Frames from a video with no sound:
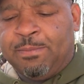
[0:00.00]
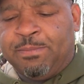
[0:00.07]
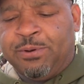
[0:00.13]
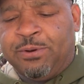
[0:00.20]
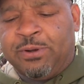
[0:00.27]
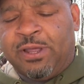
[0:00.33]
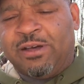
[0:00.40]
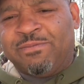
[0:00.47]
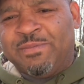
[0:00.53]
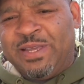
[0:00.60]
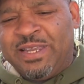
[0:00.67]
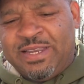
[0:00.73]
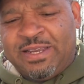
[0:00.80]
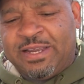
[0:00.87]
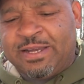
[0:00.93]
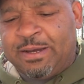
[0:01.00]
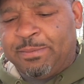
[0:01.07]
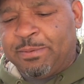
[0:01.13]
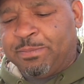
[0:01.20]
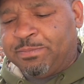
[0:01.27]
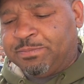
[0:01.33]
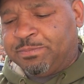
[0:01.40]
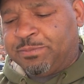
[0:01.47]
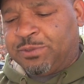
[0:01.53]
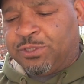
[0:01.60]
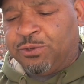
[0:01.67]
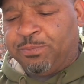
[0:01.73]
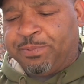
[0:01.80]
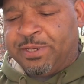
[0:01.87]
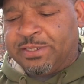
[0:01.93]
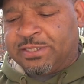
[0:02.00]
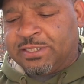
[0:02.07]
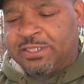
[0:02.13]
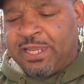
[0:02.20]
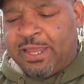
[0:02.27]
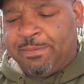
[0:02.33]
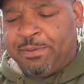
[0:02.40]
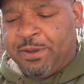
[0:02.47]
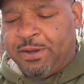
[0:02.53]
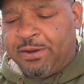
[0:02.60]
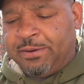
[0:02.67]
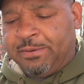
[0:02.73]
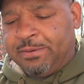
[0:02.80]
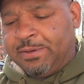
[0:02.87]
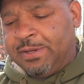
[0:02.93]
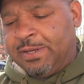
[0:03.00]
pull off me a couple, two pieces of tape here.